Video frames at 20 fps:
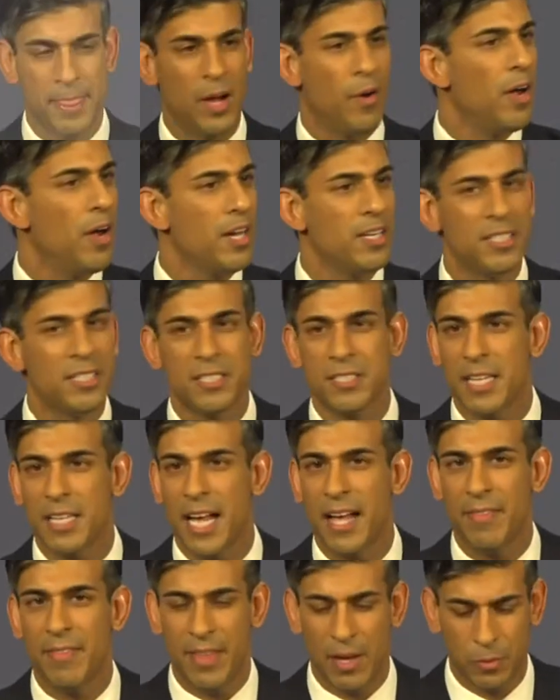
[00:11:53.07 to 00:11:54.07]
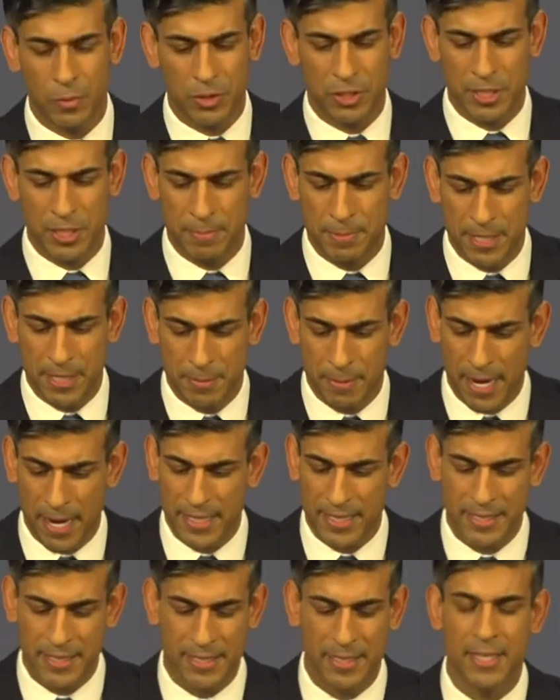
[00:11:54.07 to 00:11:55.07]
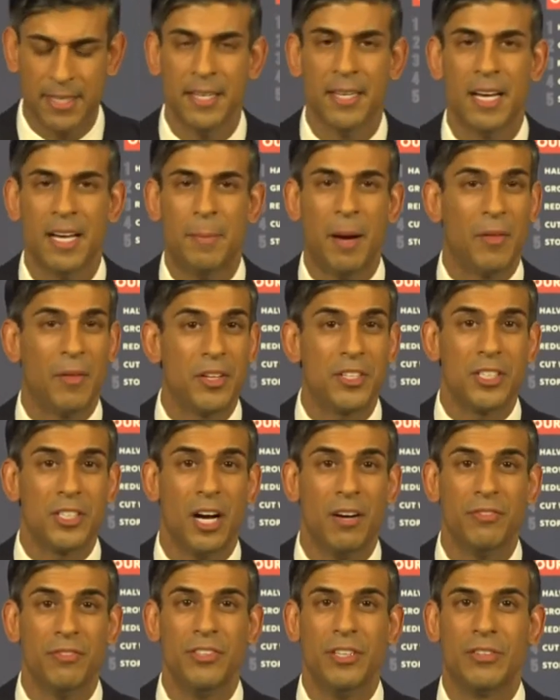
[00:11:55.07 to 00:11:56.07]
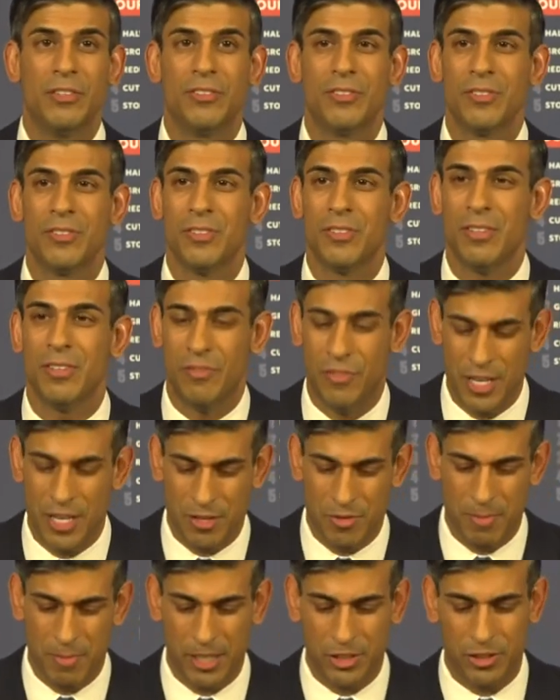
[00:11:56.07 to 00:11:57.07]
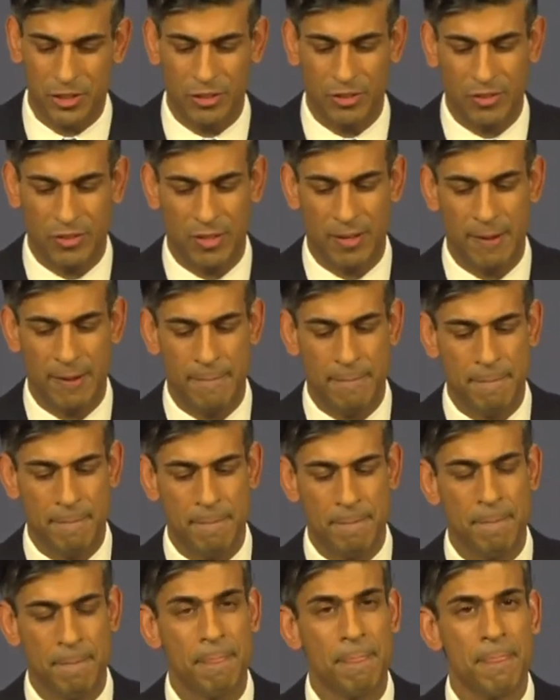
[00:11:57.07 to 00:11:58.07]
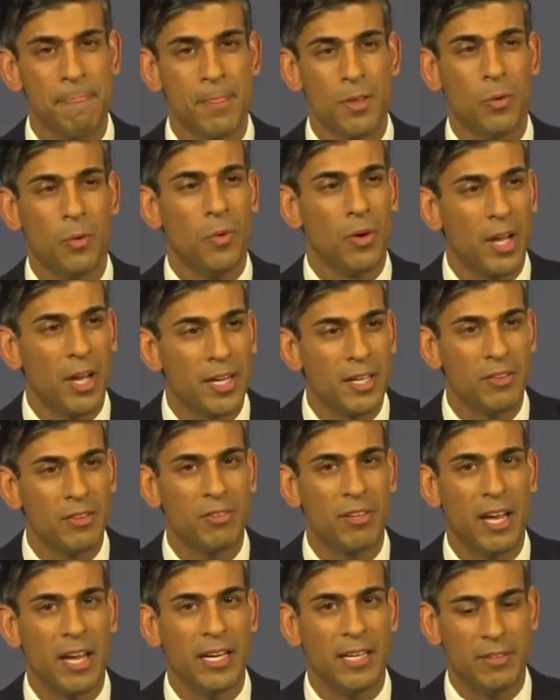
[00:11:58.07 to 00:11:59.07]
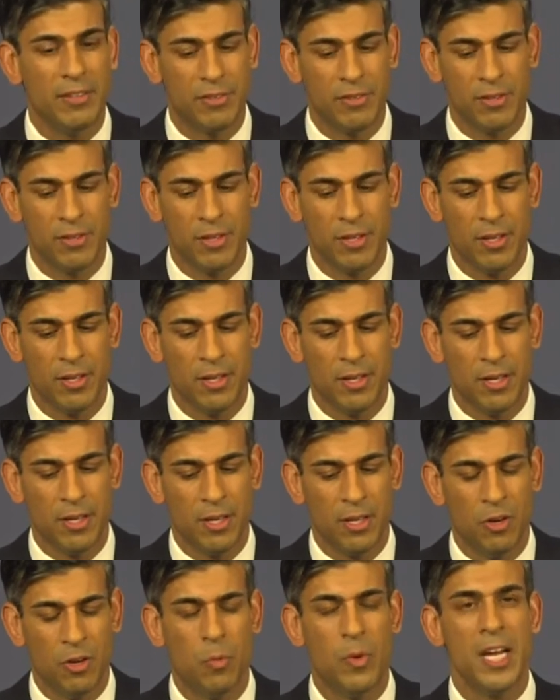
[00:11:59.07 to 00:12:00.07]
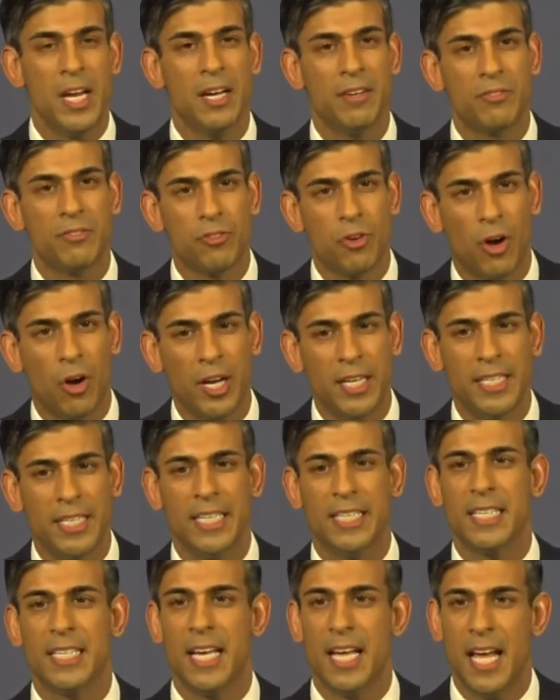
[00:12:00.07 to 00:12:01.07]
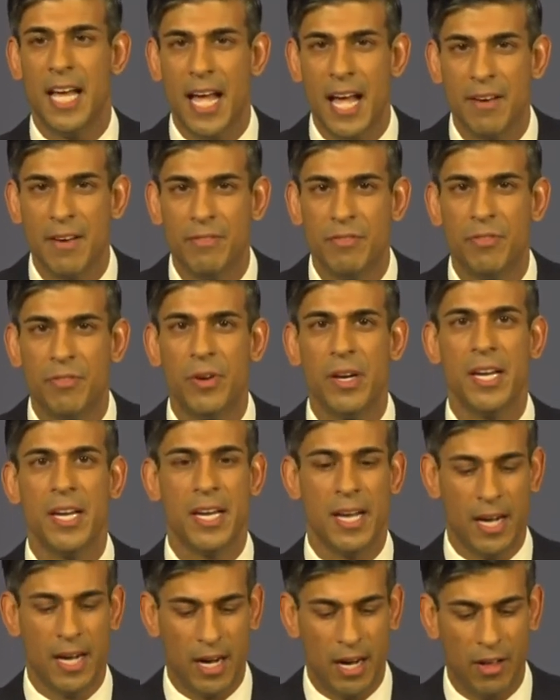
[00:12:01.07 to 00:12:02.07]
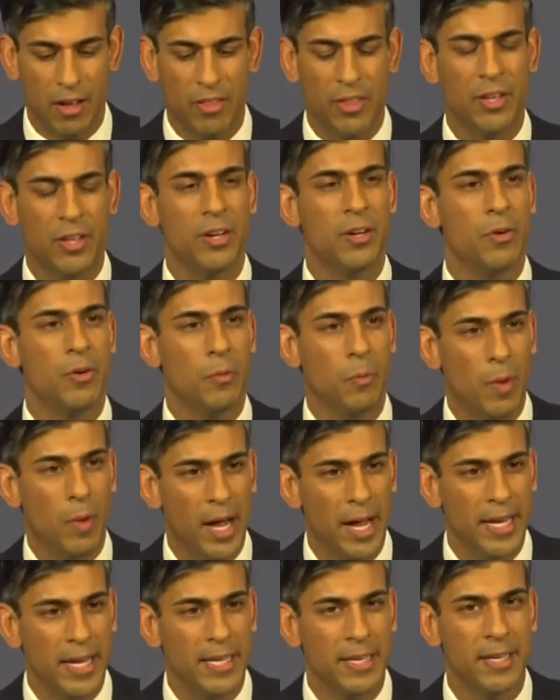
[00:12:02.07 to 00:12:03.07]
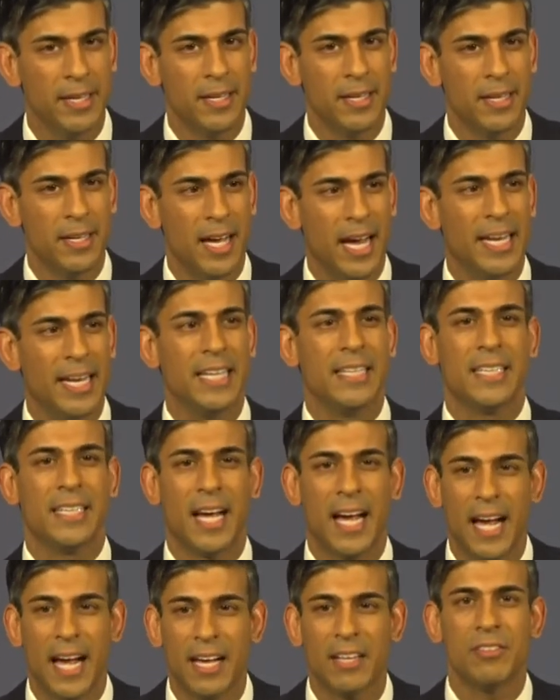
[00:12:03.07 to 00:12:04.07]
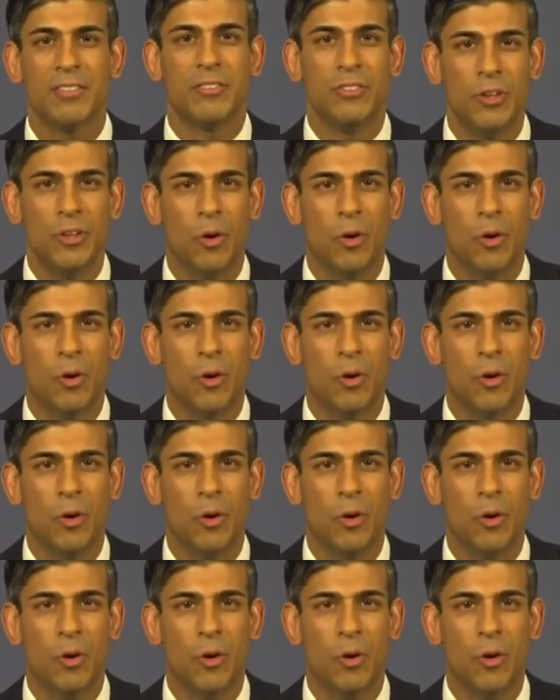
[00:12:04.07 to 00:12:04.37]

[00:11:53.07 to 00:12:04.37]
Now, I understand there will be debate about the toughness of these measures. All I can say is we have tried it every other way and it has